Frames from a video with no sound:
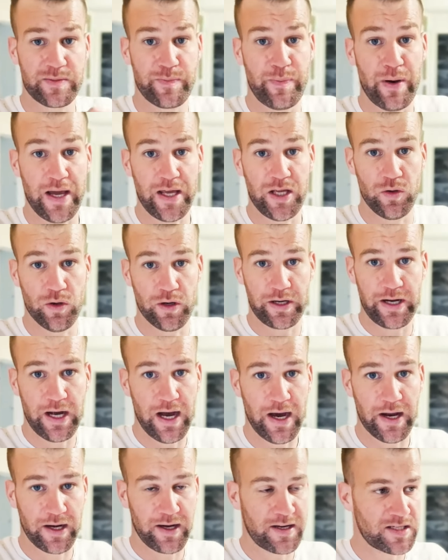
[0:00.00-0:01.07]
buy you a
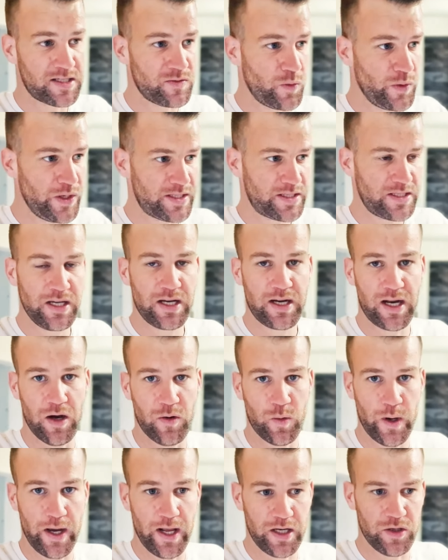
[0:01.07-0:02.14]
car because we see how
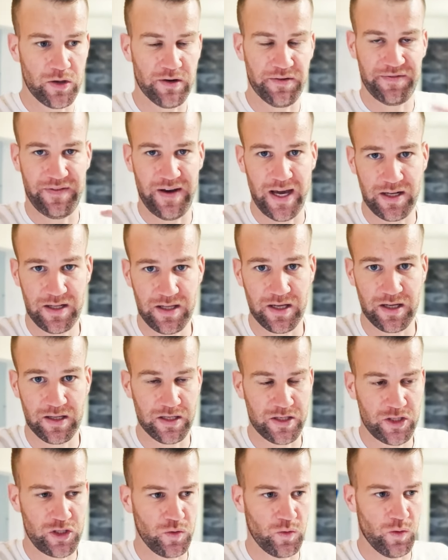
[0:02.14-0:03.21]
well you're fighting,
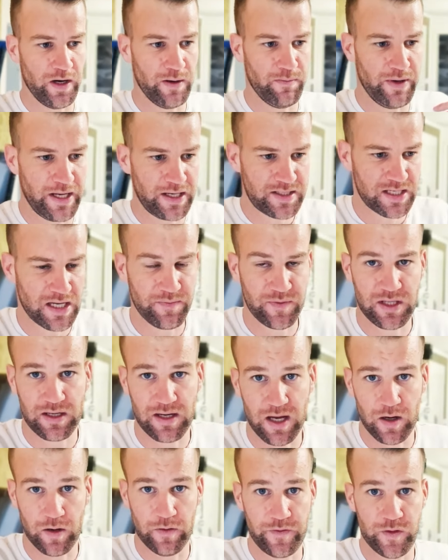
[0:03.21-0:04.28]
that you want to make something
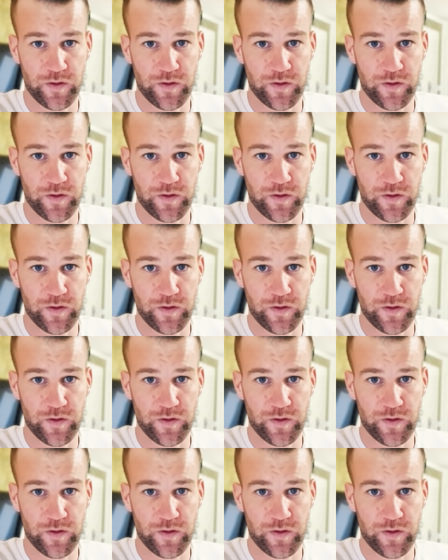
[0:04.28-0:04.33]
out of